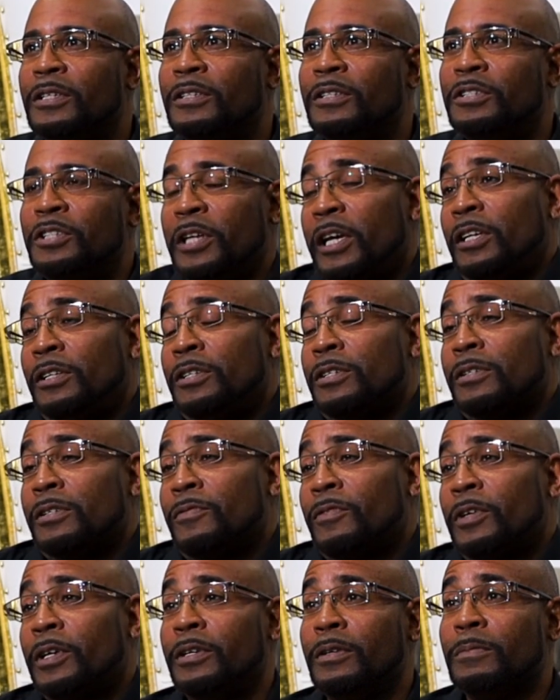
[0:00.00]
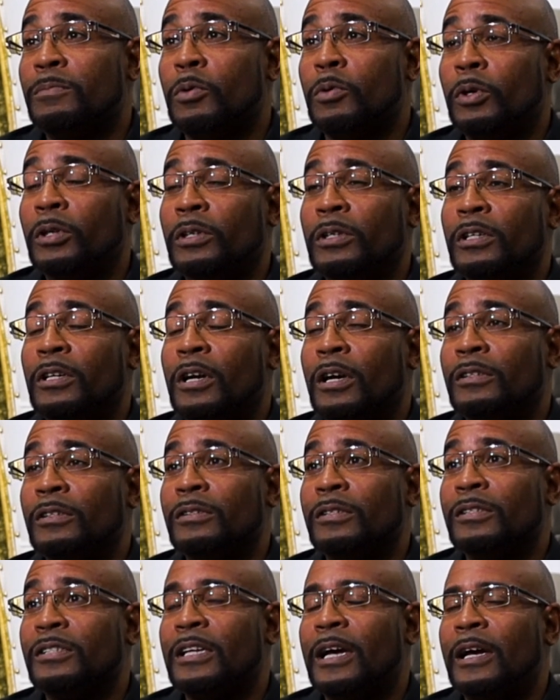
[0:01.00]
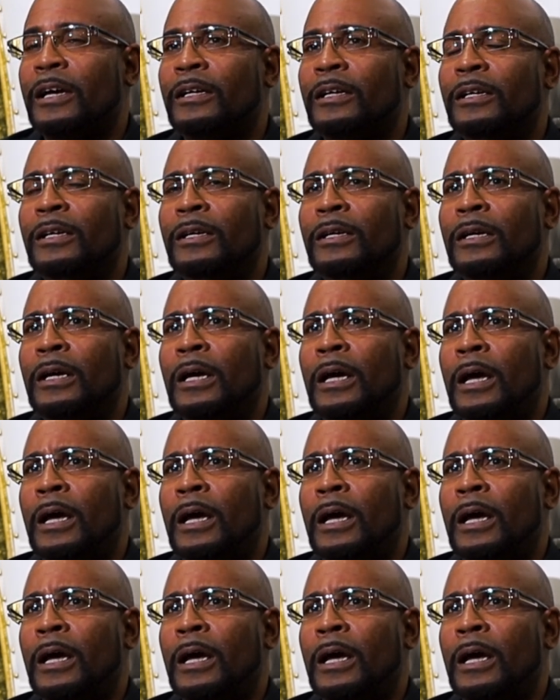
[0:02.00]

and change is very important in our society.